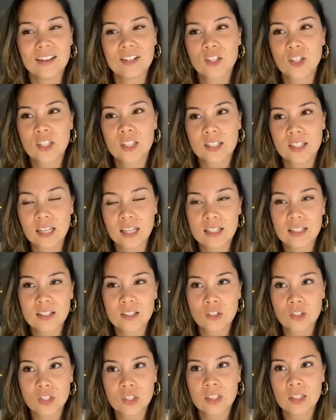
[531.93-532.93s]
just,
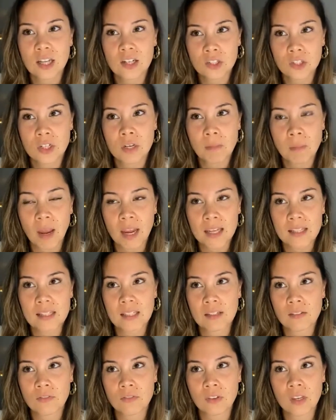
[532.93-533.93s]
it's just such an
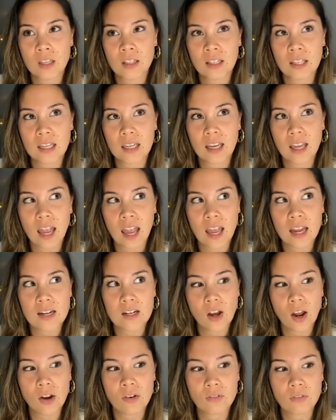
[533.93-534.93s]
amazing feeling.
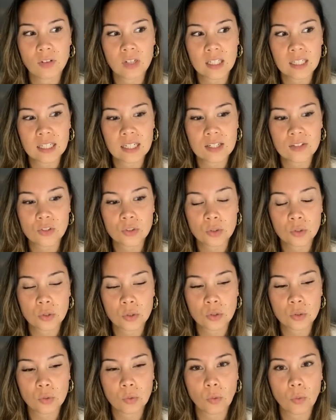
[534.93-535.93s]
And I really
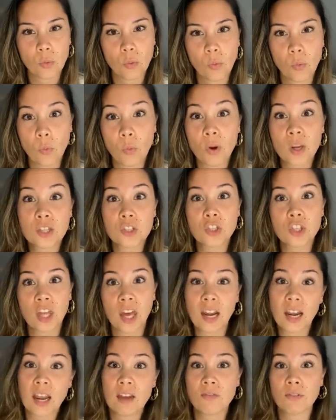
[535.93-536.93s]
do wish
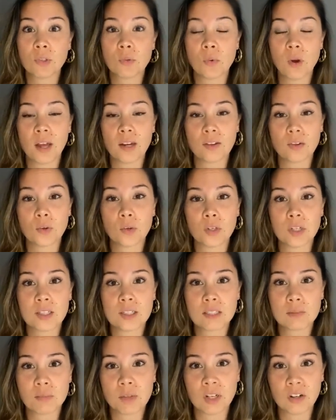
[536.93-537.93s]
that everyone could
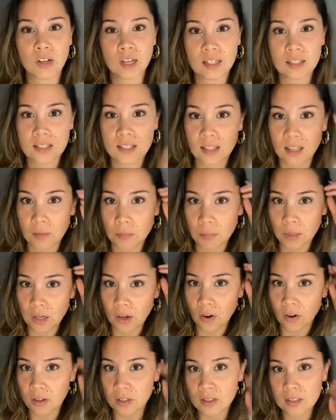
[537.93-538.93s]
experience it,
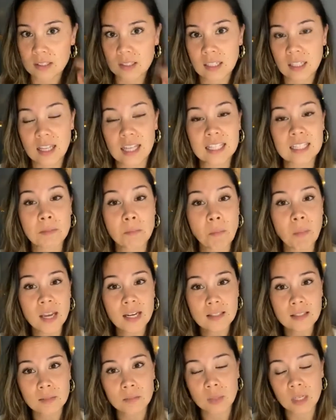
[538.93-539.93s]
because it's
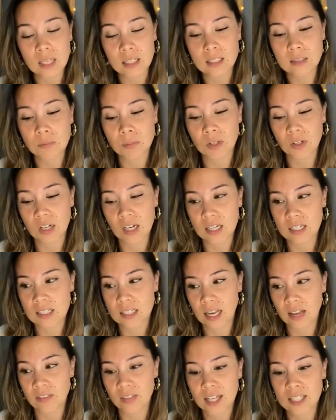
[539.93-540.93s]
meant to be
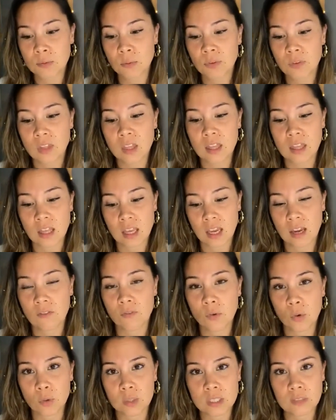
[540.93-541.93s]
experienced, and that's what they're there
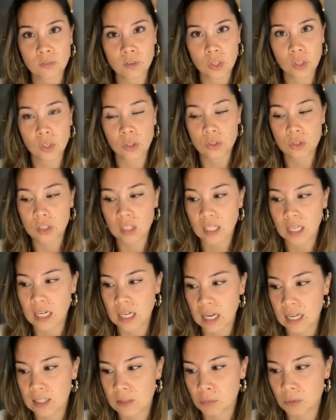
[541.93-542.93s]
for, is for you to
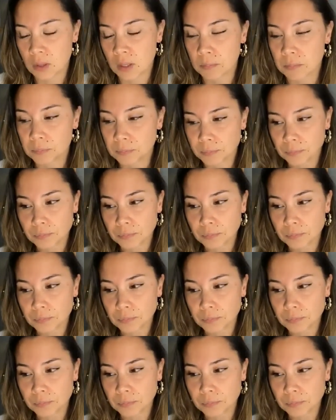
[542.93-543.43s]
connect with them.